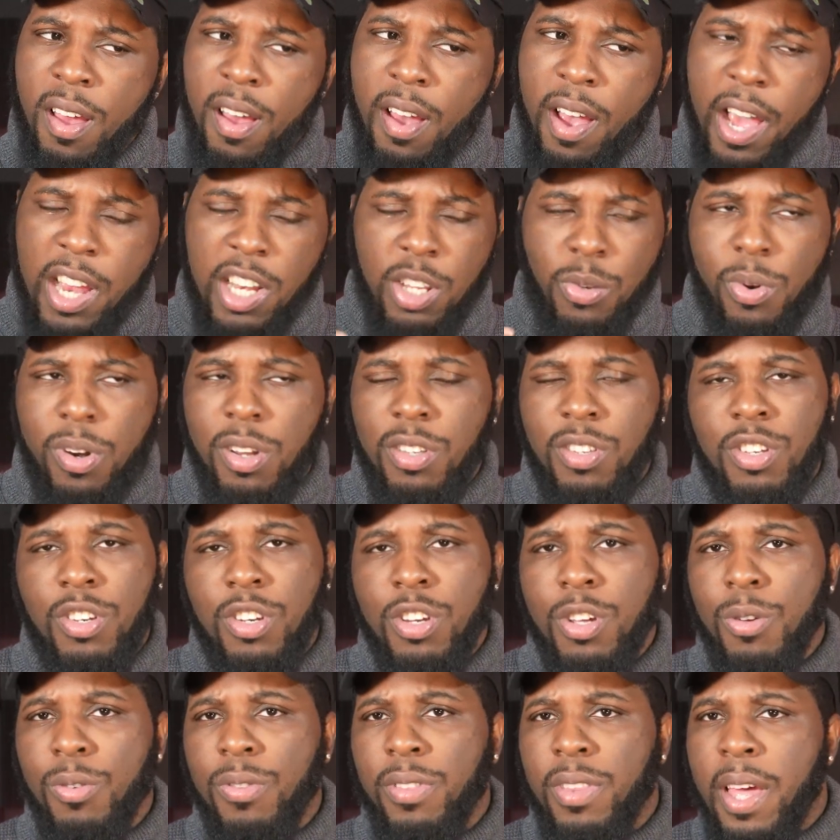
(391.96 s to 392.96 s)
I just wanted to
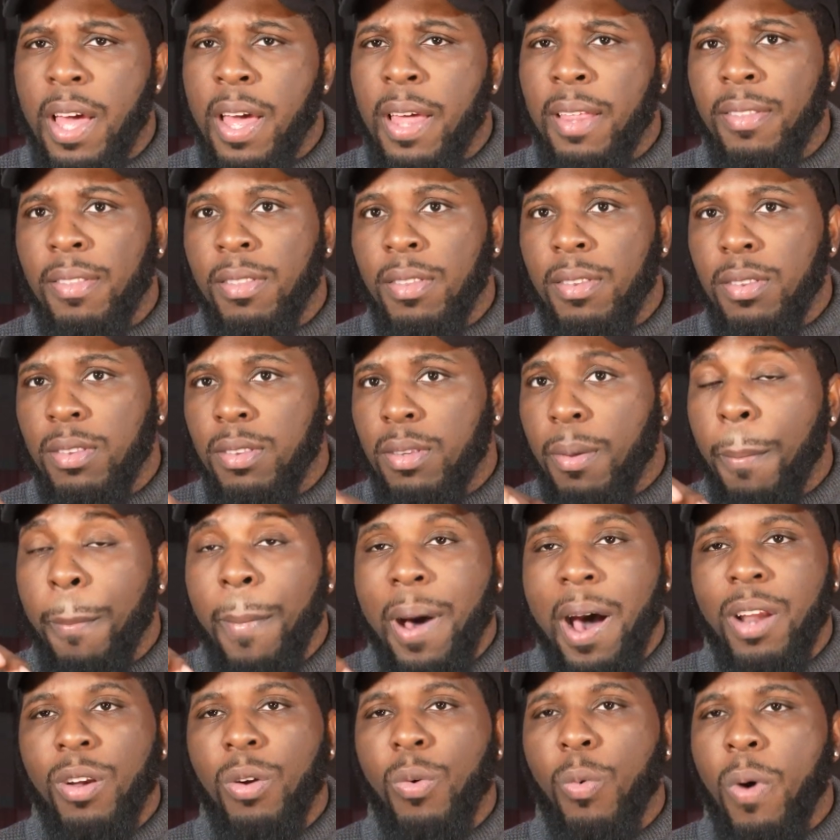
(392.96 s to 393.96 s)
note that the
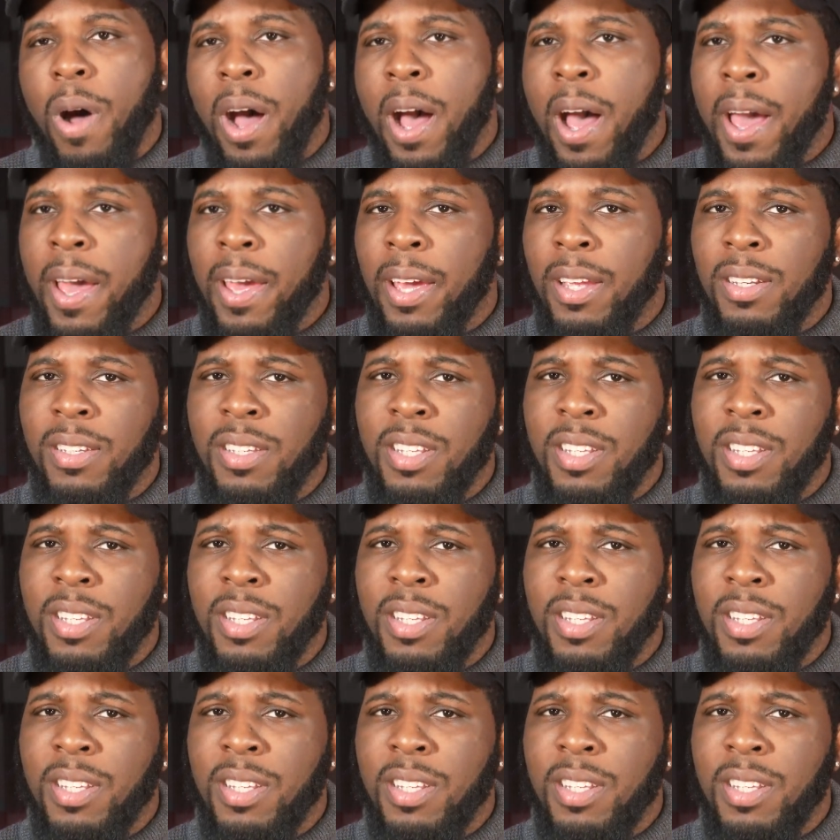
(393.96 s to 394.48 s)
Model Y